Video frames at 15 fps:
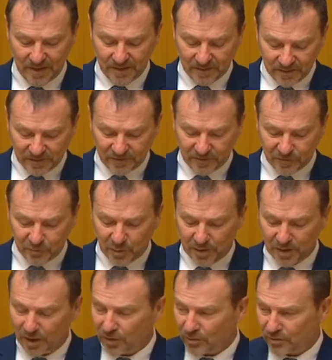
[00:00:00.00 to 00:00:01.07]
This is
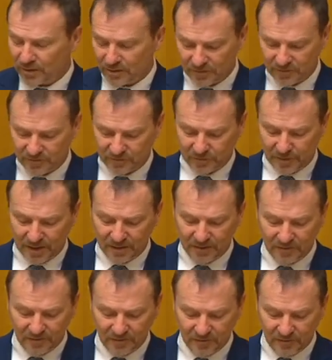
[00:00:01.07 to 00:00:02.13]
what older
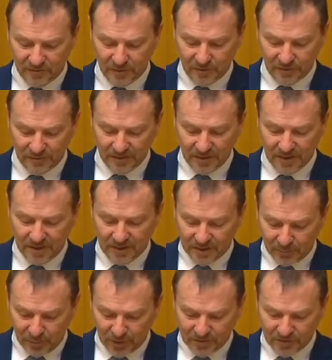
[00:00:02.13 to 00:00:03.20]
Australians deserve. The
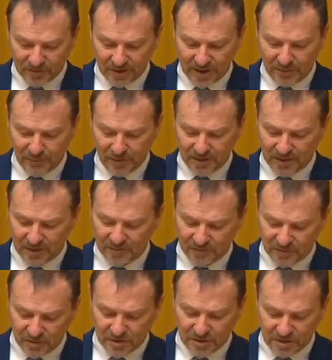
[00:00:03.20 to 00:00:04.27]
Morrison government is
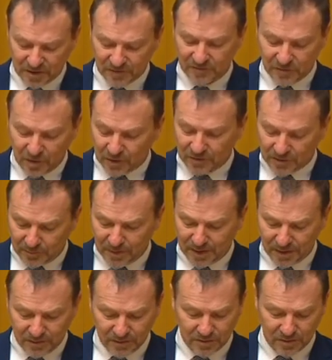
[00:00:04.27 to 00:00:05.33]
just not
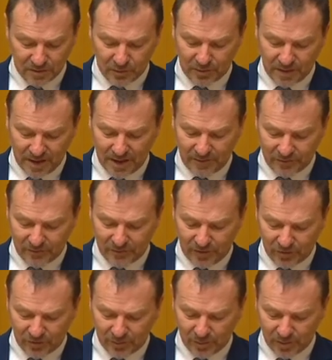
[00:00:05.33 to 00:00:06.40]
committed to looking after
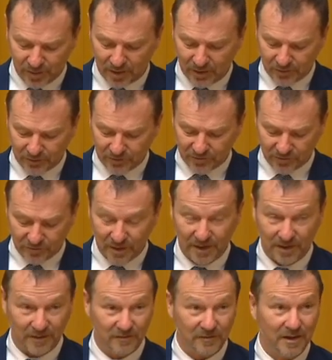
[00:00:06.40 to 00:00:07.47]
vulnerable older
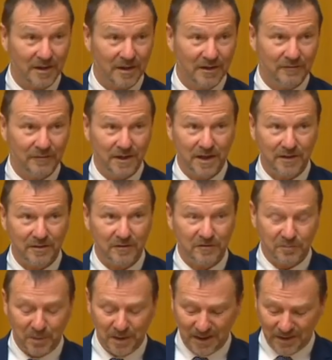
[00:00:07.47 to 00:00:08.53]
Australians. Forget the
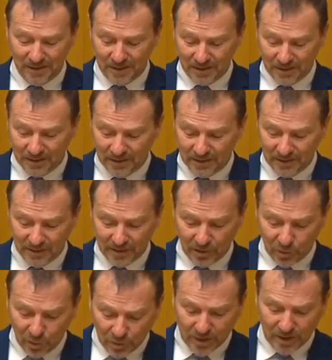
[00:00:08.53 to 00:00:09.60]
spin.
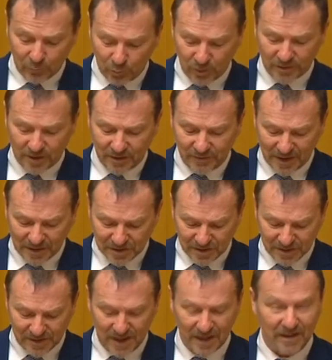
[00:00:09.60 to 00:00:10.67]
Look at what they've actually
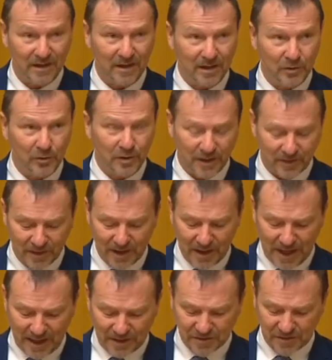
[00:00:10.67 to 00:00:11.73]
done. Look at their
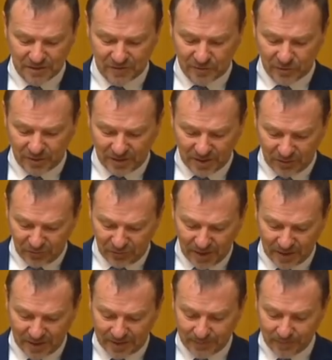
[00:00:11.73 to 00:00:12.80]
actions. Look at their
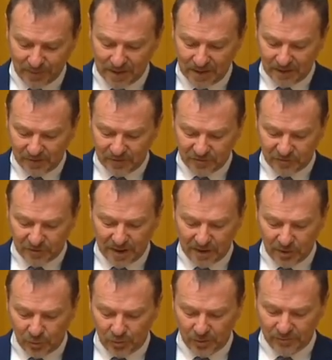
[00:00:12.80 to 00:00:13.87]
funding. The Australian
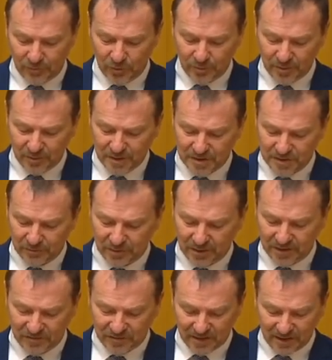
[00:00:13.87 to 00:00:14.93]
Law Reform Commission released a